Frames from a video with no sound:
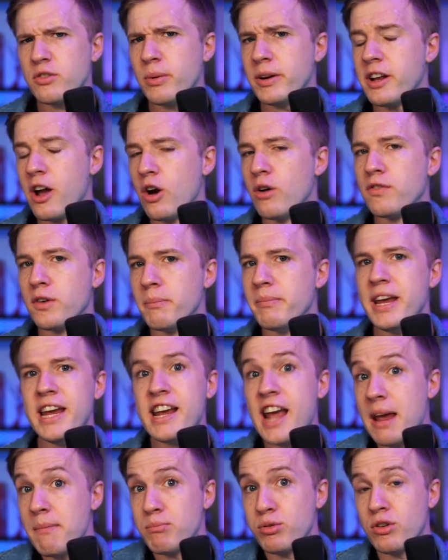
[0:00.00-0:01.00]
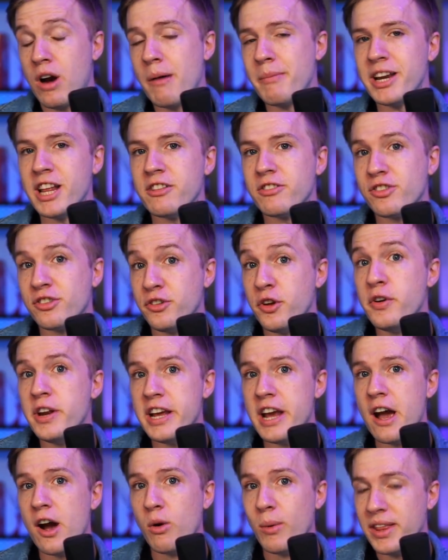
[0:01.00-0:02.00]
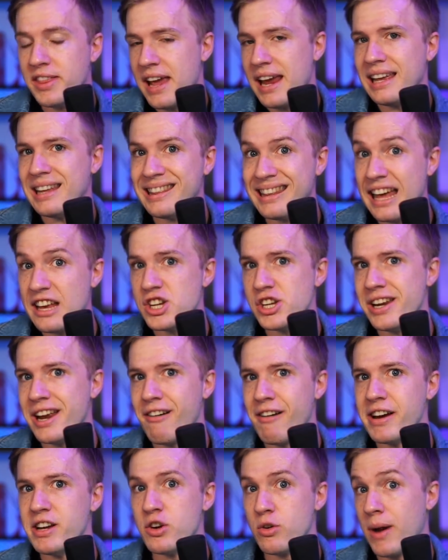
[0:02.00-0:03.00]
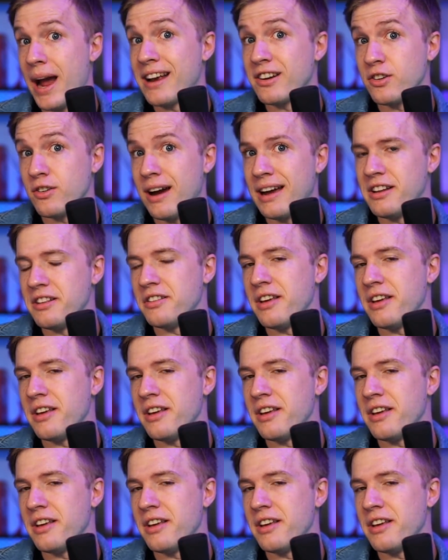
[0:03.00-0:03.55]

would go from being a prominent studio with a legendary director at its